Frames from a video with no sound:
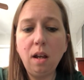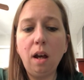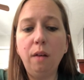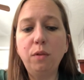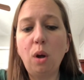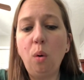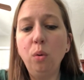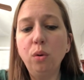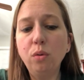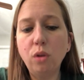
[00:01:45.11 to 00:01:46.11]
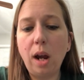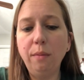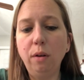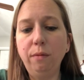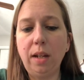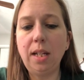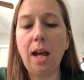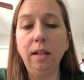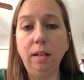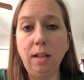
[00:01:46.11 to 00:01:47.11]
of total driver
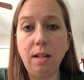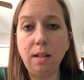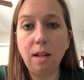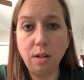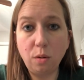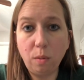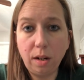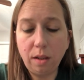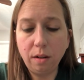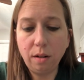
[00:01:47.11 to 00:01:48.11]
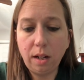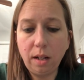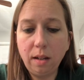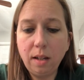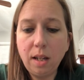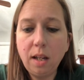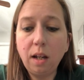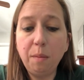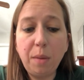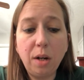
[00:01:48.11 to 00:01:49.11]
fatalities in 2030,
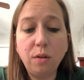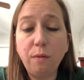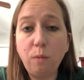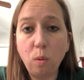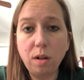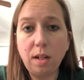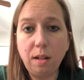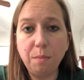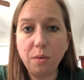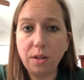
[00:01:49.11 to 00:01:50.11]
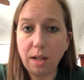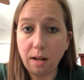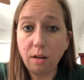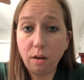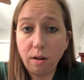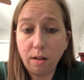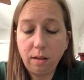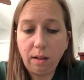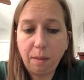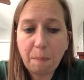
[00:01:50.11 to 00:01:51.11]
compared to 14%
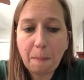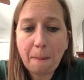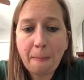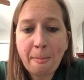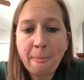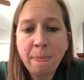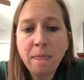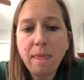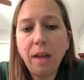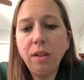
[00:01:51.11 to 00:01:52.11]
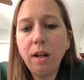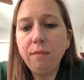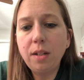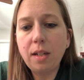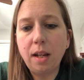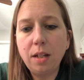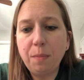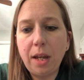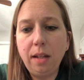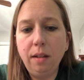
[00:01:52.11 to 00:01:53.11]
currently. Now that I've discussed
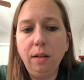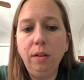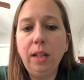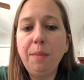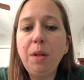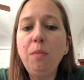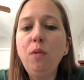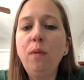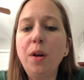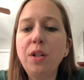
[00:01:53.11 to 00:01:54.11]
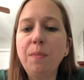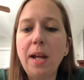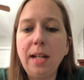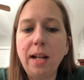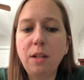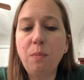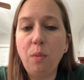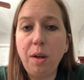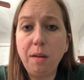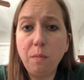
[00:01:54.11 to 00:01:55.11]
my ill, let me move on to my next
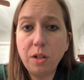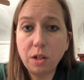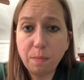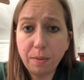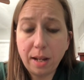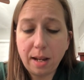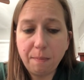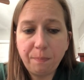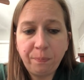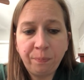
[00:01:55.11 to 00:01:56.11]
point, which is blame.